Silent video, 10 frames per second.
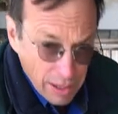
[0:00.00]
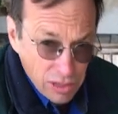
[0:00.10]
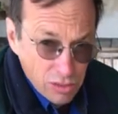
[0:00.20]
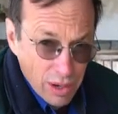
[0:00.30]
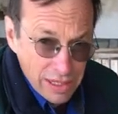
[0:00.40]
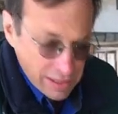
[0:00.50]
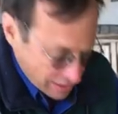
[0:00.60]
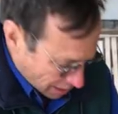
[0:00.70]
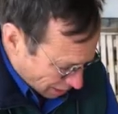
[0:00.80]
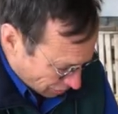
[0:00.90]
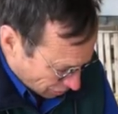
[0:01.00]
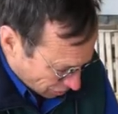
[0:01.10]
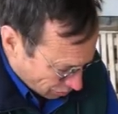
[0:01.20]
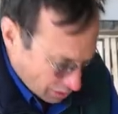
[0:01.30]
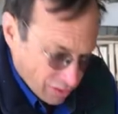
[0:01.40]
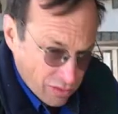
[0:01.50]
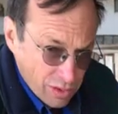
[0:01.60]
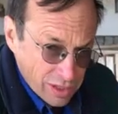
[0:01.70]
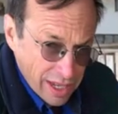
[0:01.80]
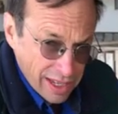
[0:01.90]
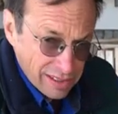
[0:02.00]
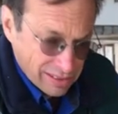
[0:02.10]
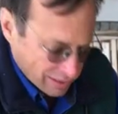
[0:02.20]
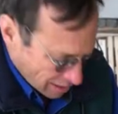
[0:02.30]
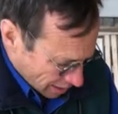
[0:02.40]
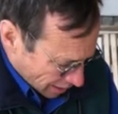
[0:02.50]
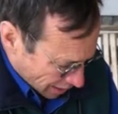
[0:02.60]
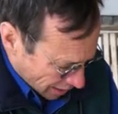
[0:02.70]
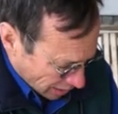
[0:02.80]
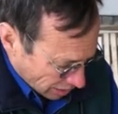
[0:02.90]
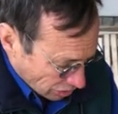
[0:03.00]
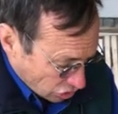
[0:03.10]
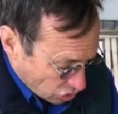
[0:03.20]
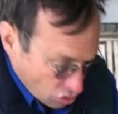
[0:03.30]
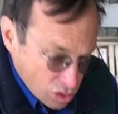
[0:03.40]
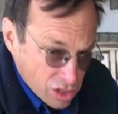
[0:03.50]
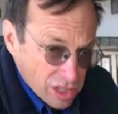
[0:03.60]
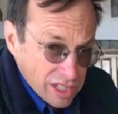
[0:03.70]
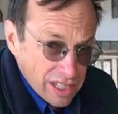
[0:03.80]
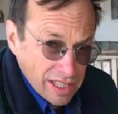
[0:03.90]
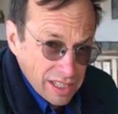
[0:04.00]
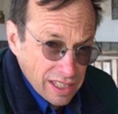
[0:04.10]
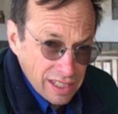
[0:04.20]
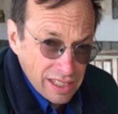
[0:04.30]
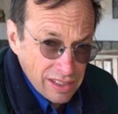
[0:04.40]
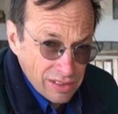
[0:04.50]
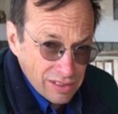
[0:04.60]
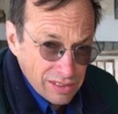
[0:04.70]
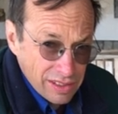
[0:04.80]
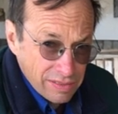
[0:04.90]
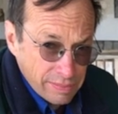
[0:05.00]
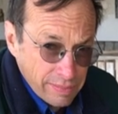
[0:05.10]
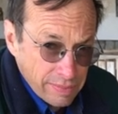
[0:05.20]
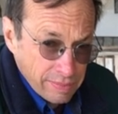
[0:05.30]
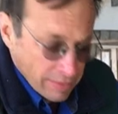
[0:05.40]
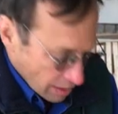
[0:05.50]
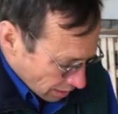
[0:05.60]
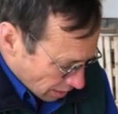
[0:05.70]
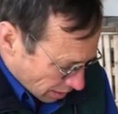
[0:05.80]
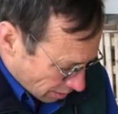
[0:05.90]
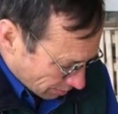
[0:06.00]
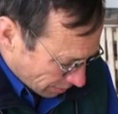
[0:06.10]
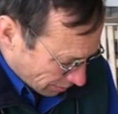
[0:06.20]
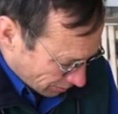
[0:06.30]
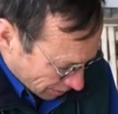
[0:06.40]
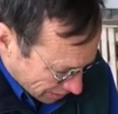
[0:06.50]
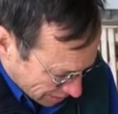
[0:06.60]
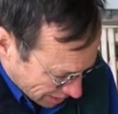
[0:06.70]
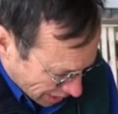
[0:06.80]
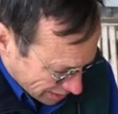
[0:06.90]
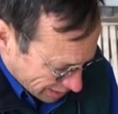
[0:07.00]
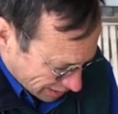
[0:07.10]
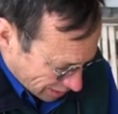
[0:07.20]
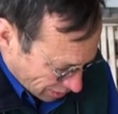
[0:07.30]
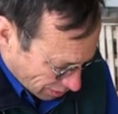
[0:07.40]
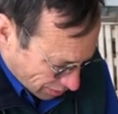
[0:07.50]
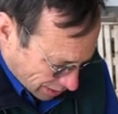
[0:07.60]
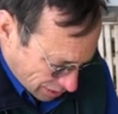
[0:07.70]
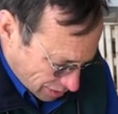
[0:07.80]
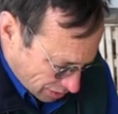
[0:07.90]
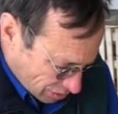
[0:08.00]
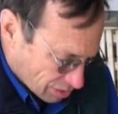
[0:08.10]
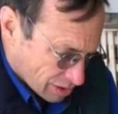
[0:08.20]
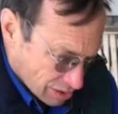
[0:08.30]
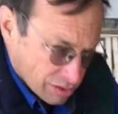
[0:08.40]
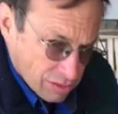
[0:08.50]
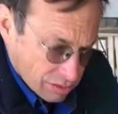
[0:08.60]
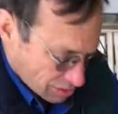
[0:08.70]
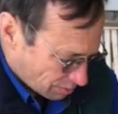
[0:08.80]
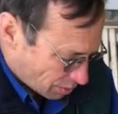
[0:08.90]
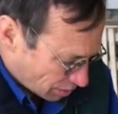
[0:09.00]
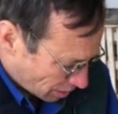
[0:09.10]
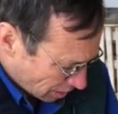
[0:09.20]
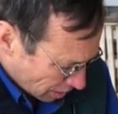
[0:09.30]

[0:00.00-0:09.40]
about twice a day for three or four days, and usually it heals. Um, if it doesn't heal, then you can do some more